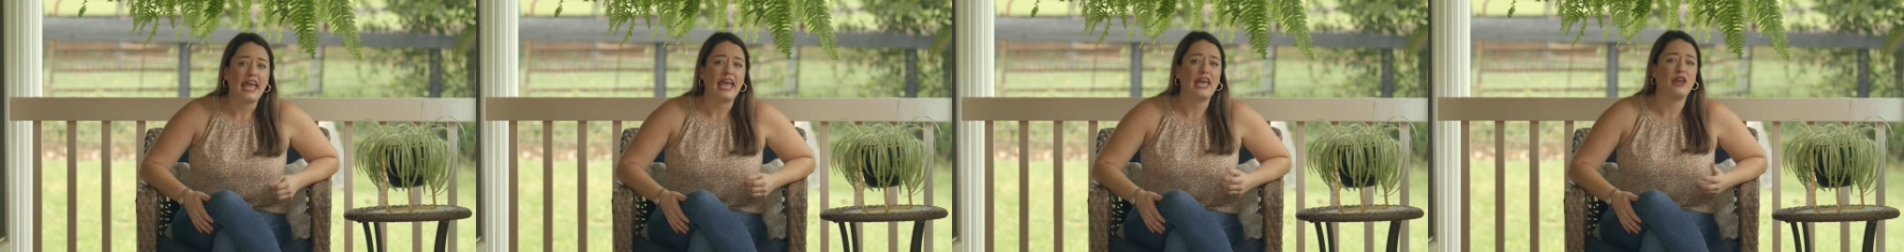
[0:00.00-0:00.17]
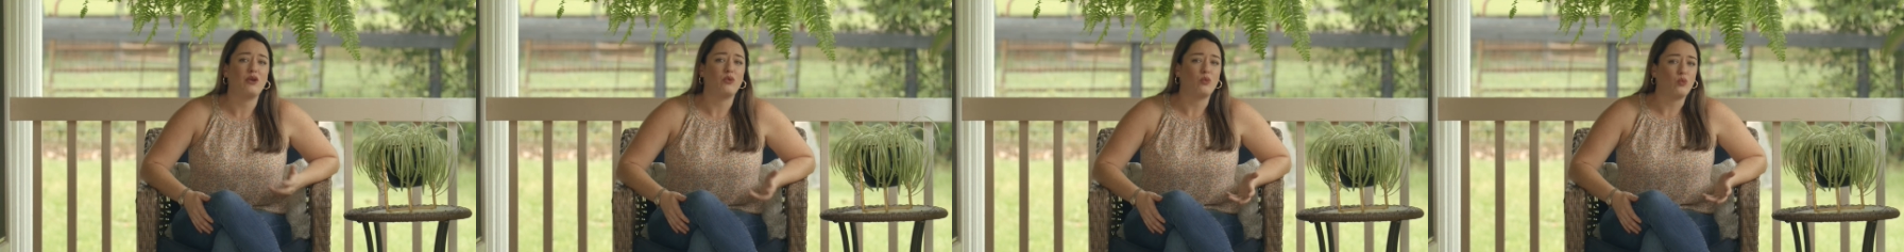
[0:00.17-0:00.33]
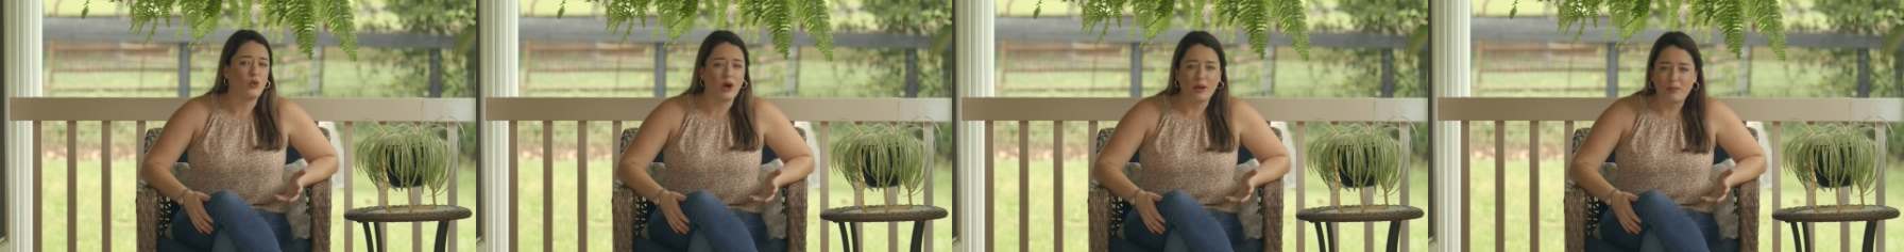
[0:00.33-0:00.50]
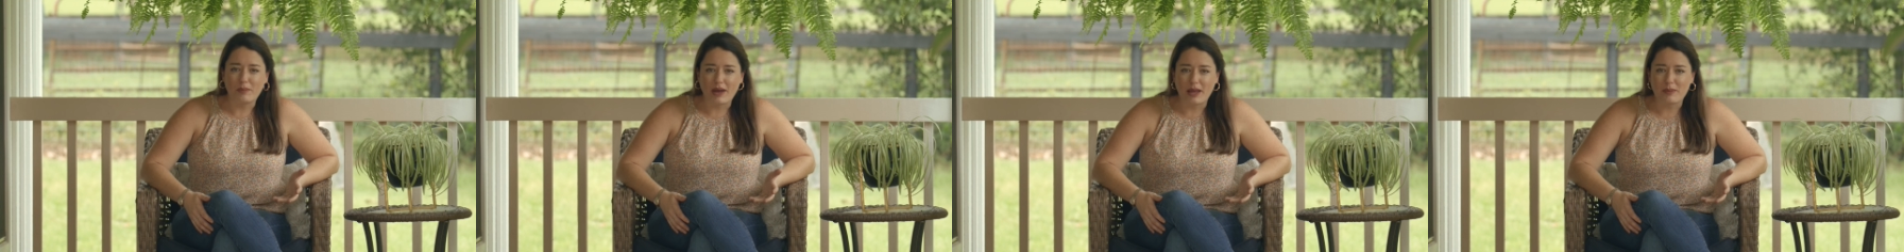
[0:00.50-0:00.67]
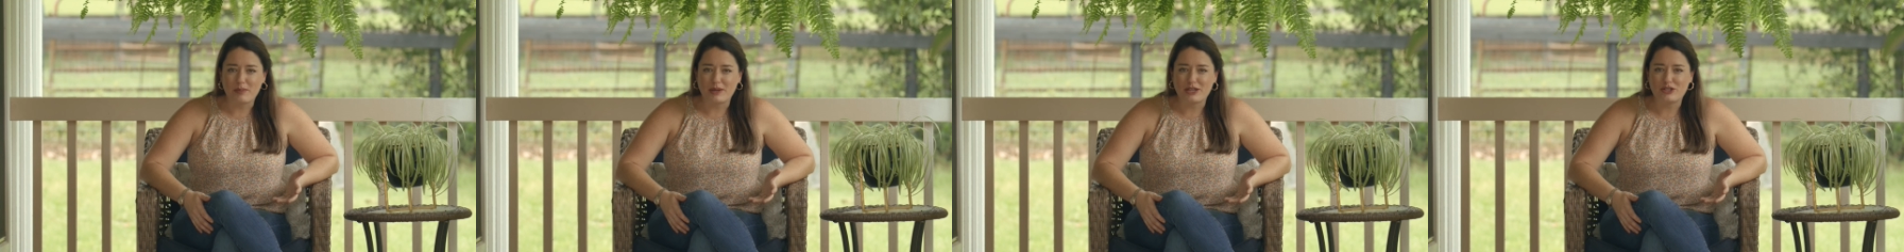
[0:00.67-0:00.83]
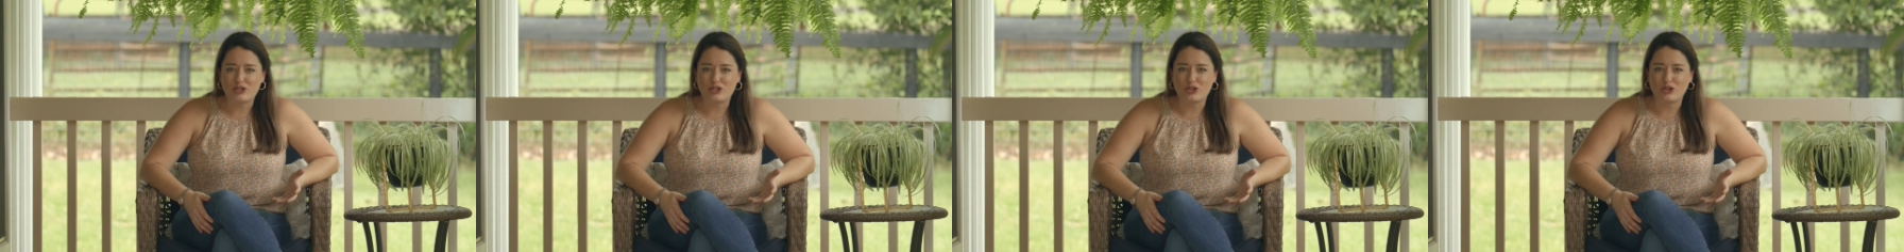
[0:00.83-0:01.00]
and what
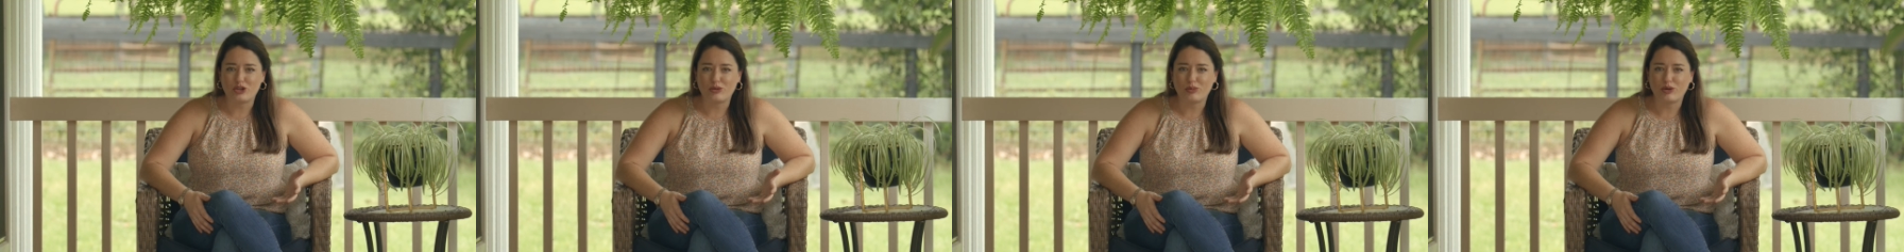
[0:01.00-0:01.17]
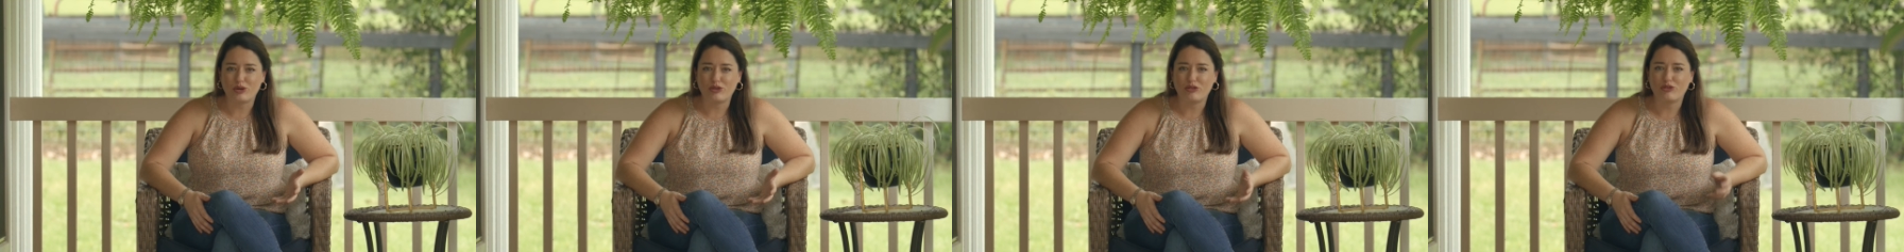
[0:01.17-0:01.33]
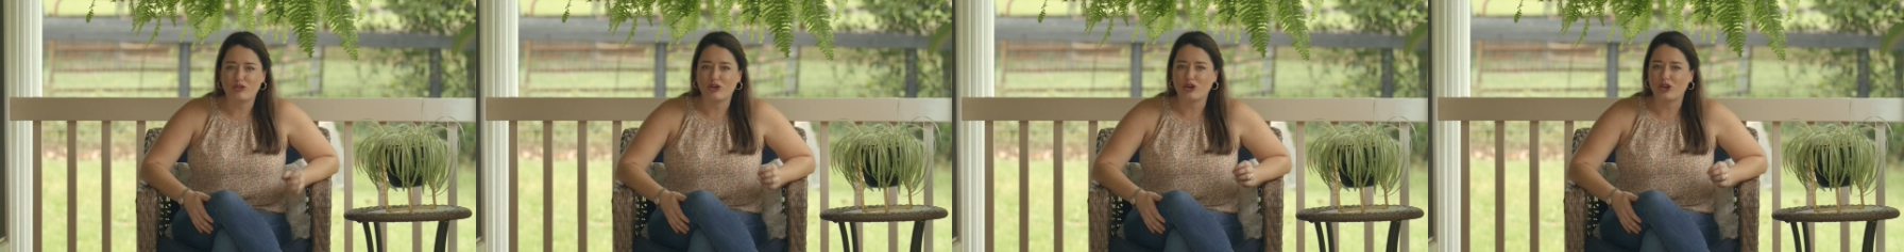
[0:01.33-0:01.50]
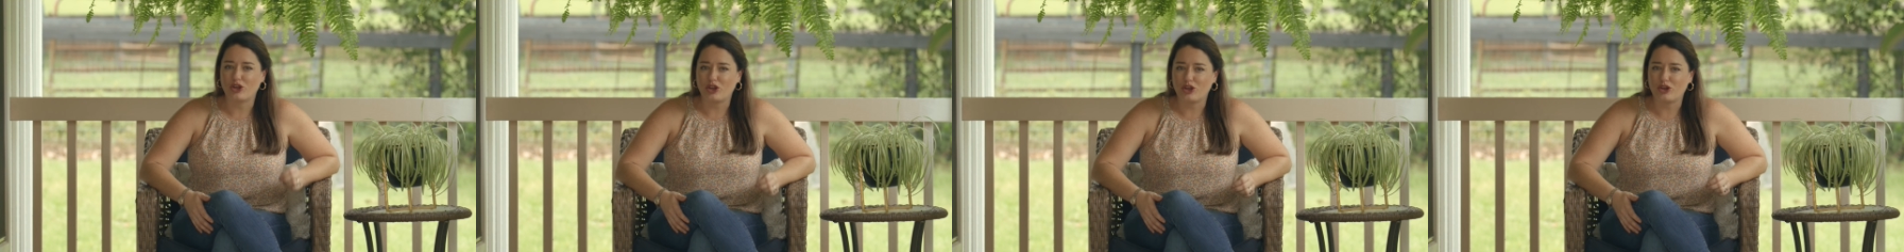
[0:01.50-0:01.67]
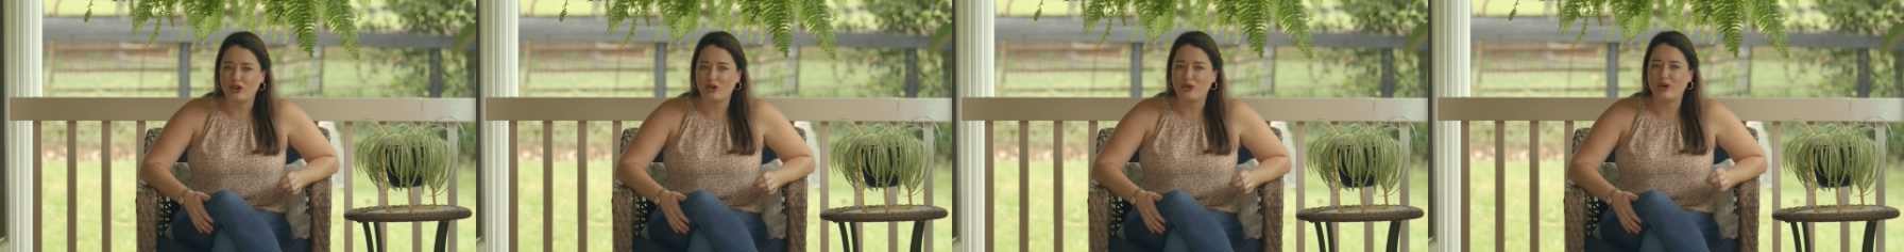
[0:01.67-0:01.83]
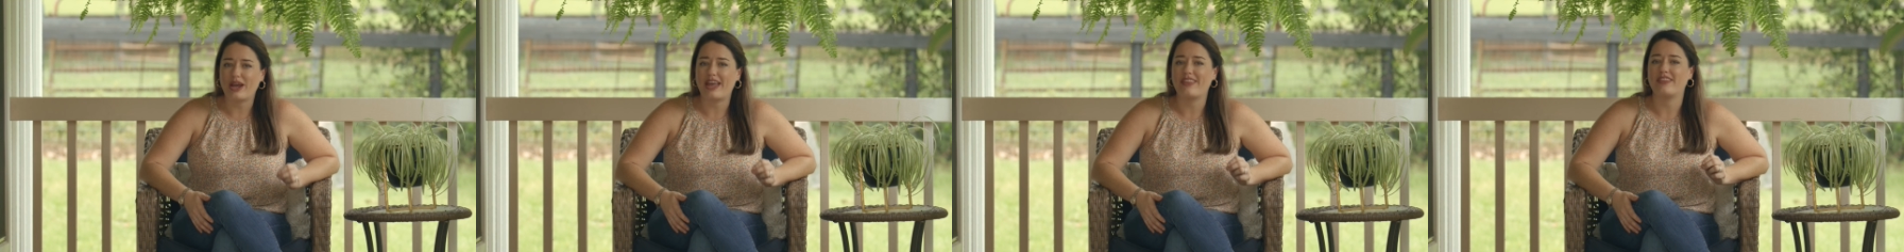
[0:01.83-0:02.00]
might be suitable for you